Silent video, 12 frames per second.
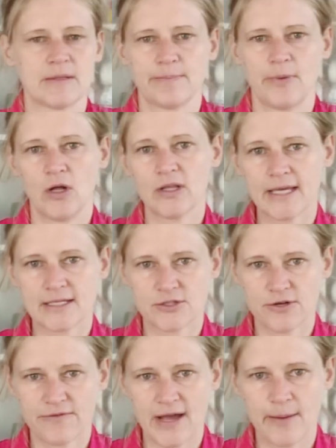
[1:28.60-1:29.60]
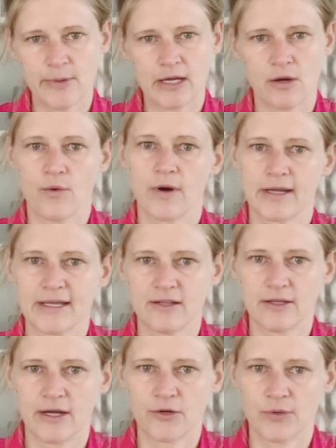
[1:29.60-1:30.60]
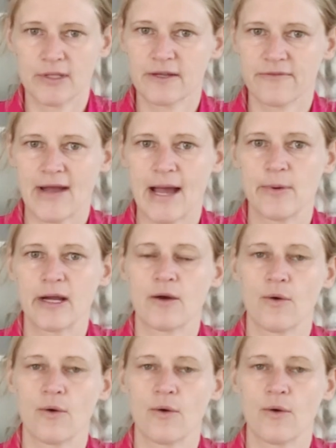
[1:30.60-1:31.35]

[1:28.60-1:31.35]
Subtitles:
polyester fabric or acrylic fabric,